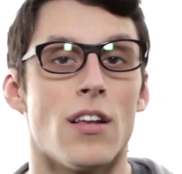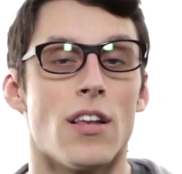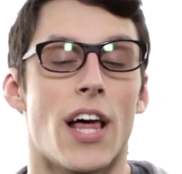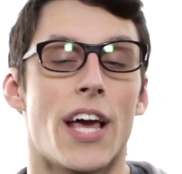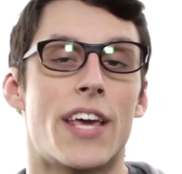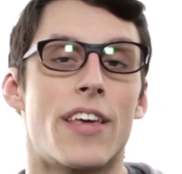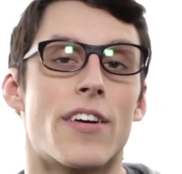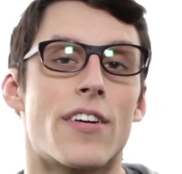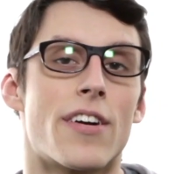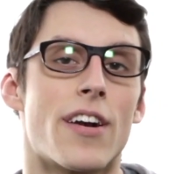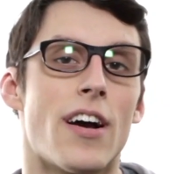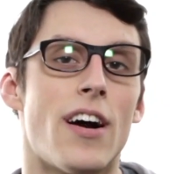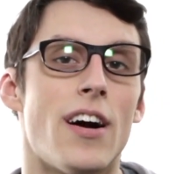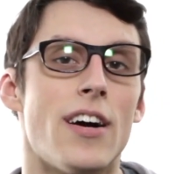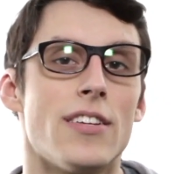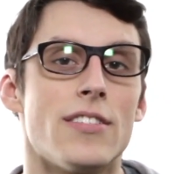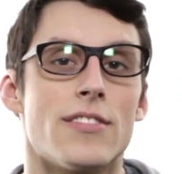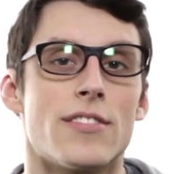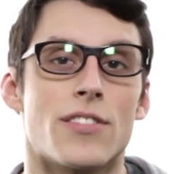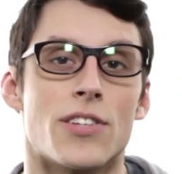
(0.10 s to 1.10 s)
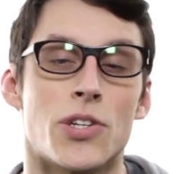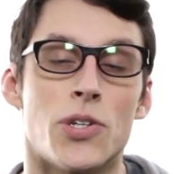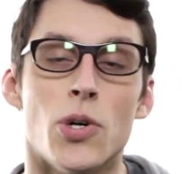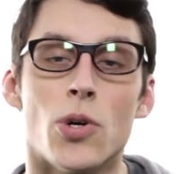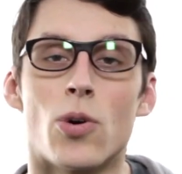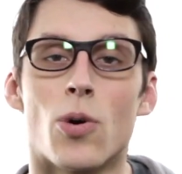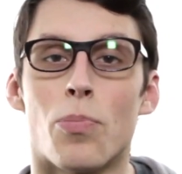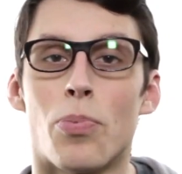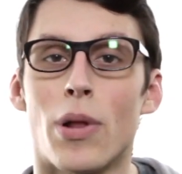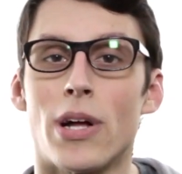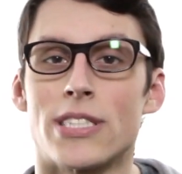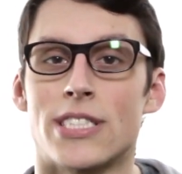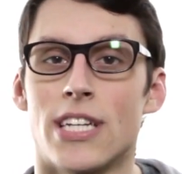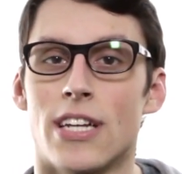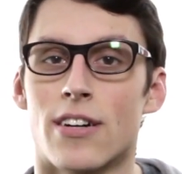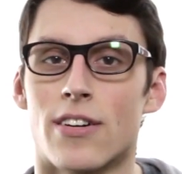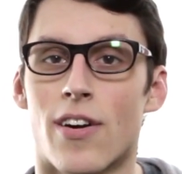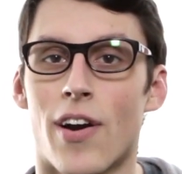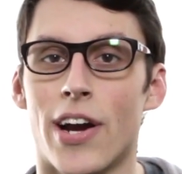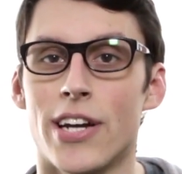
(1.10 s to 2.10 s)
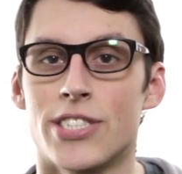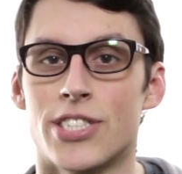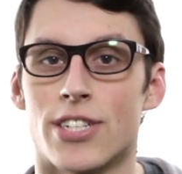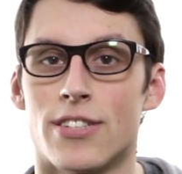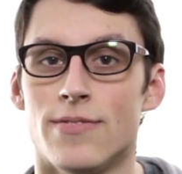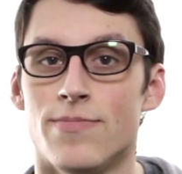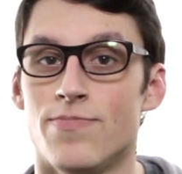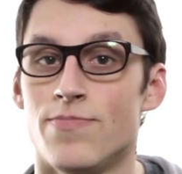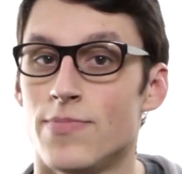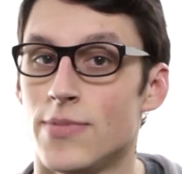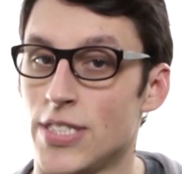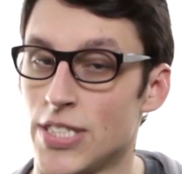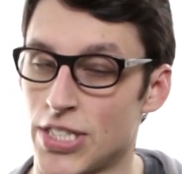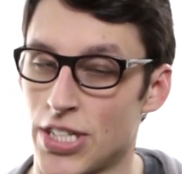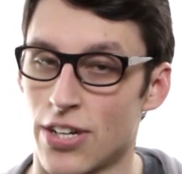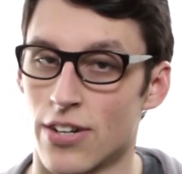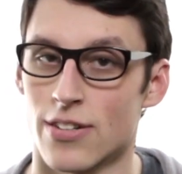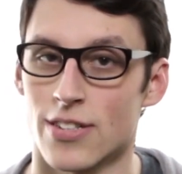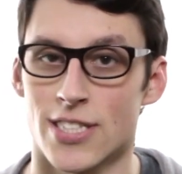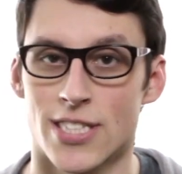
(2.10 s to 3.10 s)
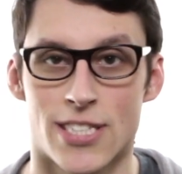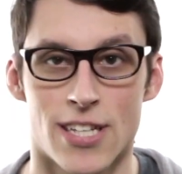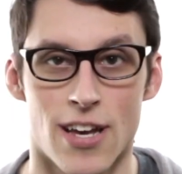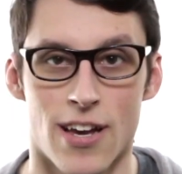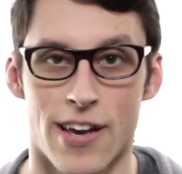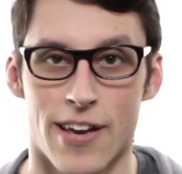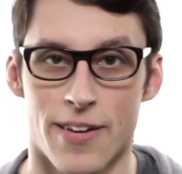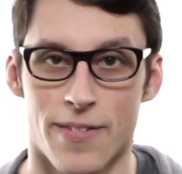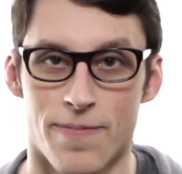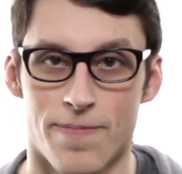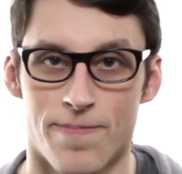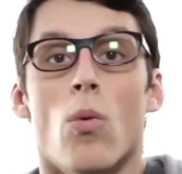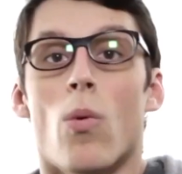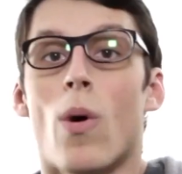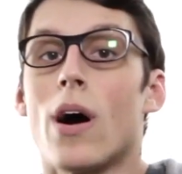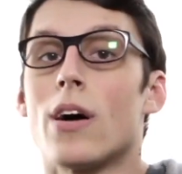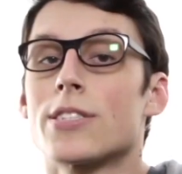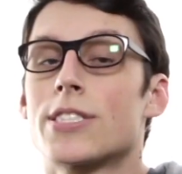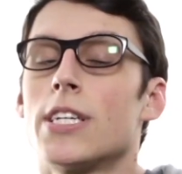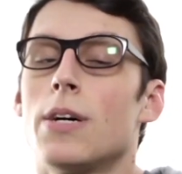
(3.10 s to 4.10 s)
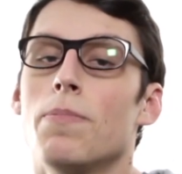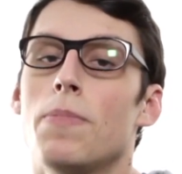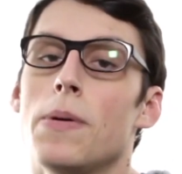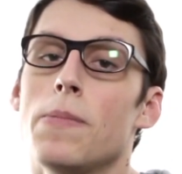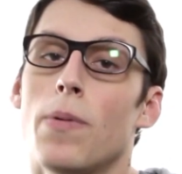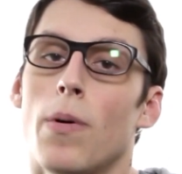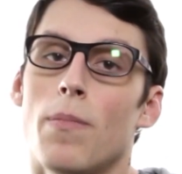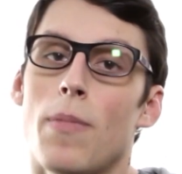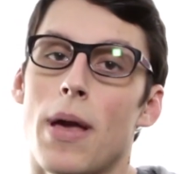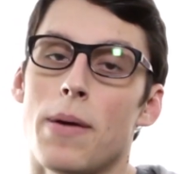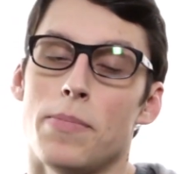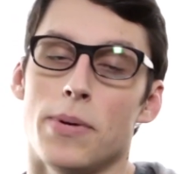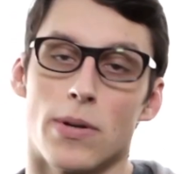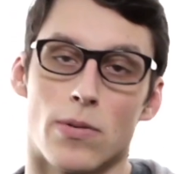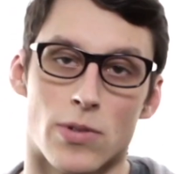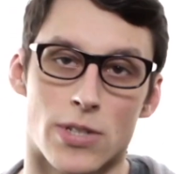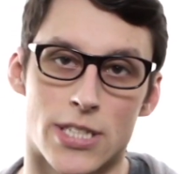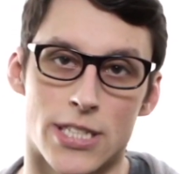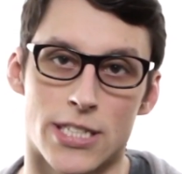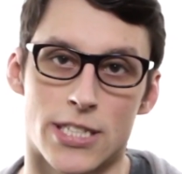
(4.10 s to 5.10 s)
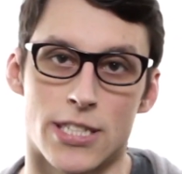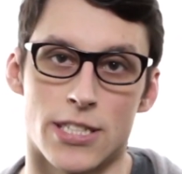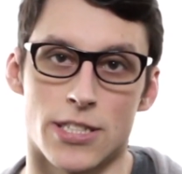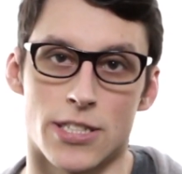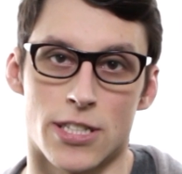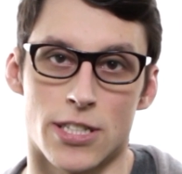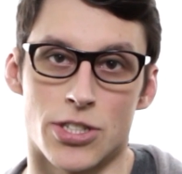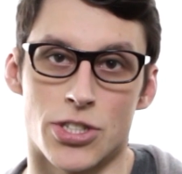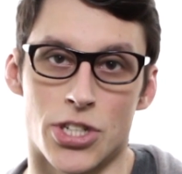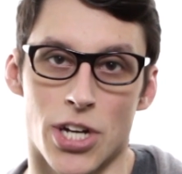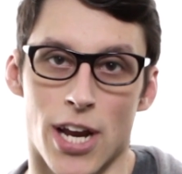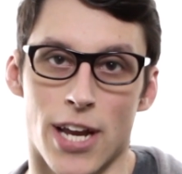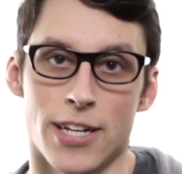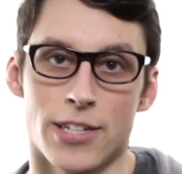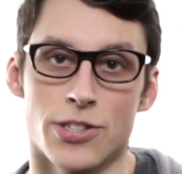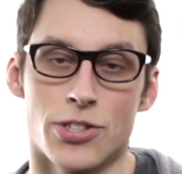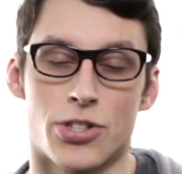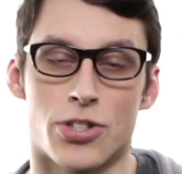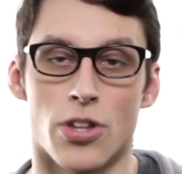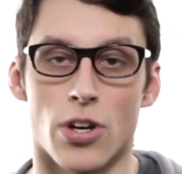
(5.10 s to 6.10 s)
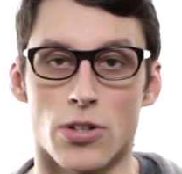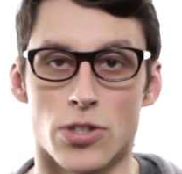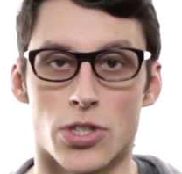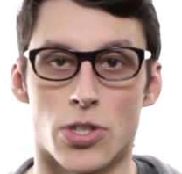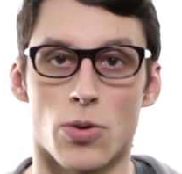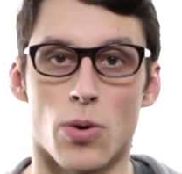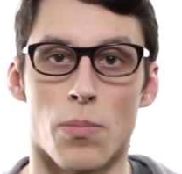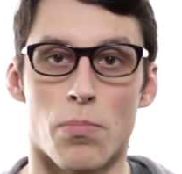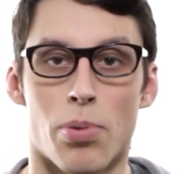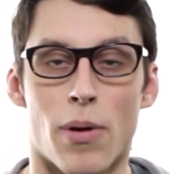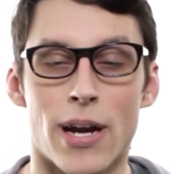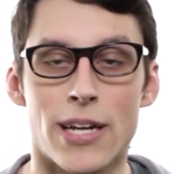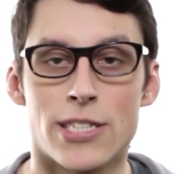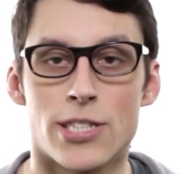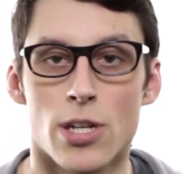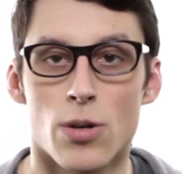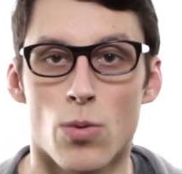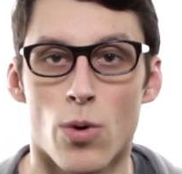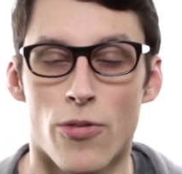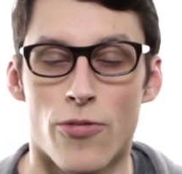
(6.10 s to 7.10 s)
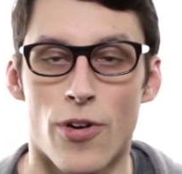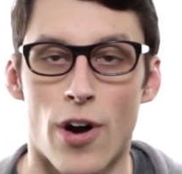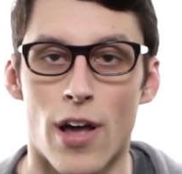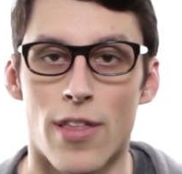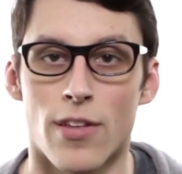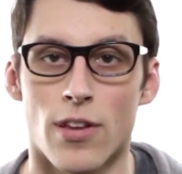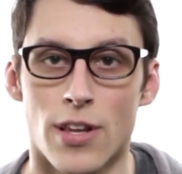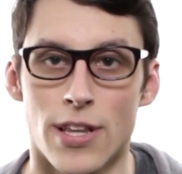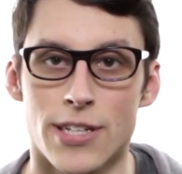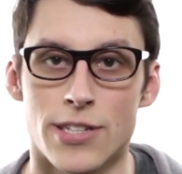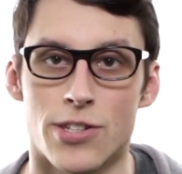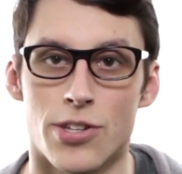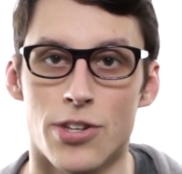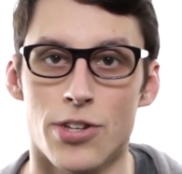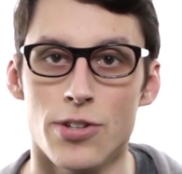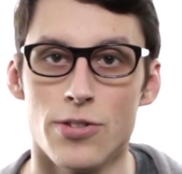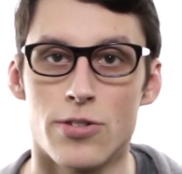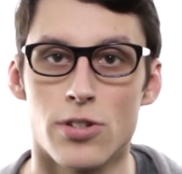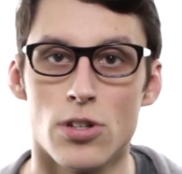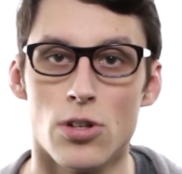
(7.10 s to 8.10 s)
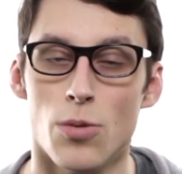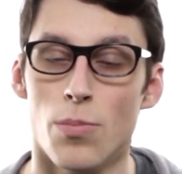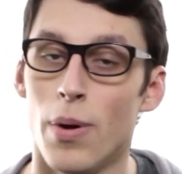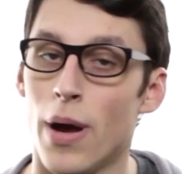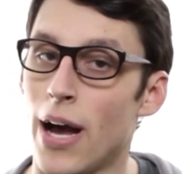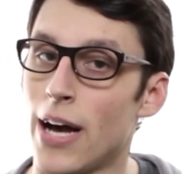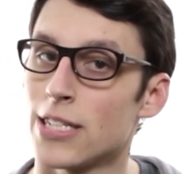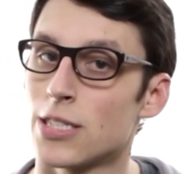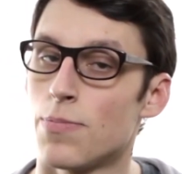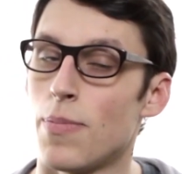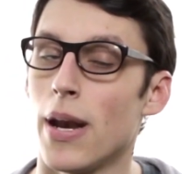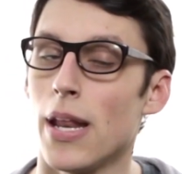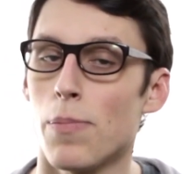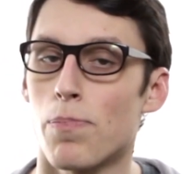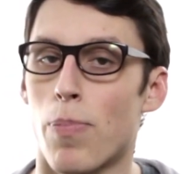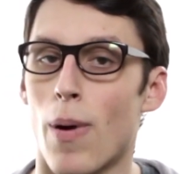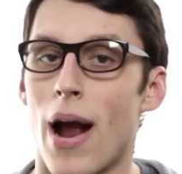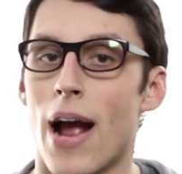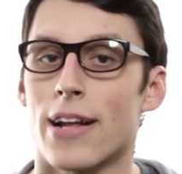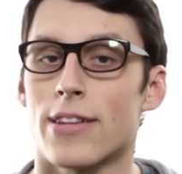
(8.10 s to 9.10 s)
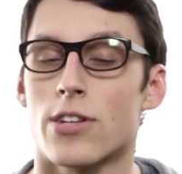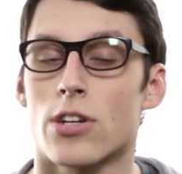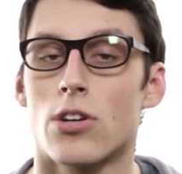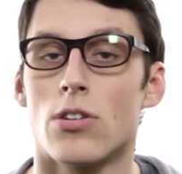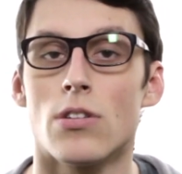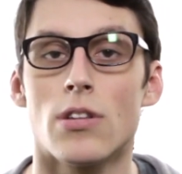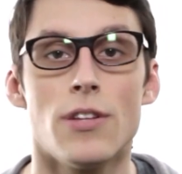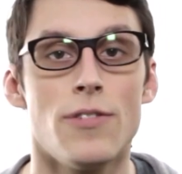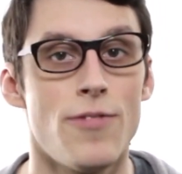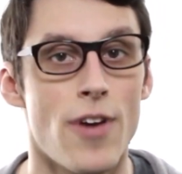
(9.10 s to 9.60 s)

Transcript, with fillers: Like it or not, Google Plus integration is here to stay. While some people may be resistant to change, those who embrace it will find the link to YouTube has many practical